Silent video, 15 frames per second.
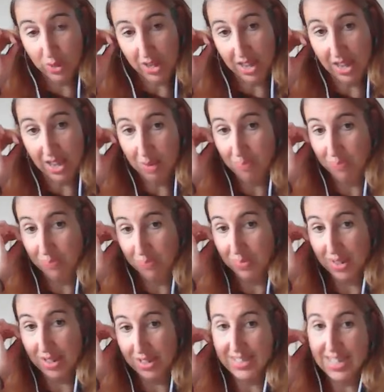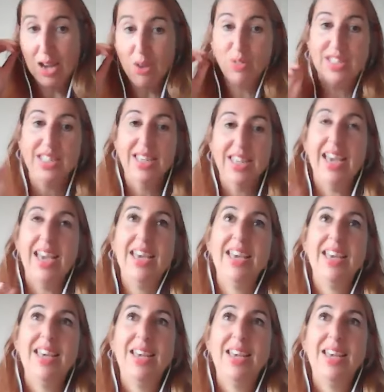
um, and doubting it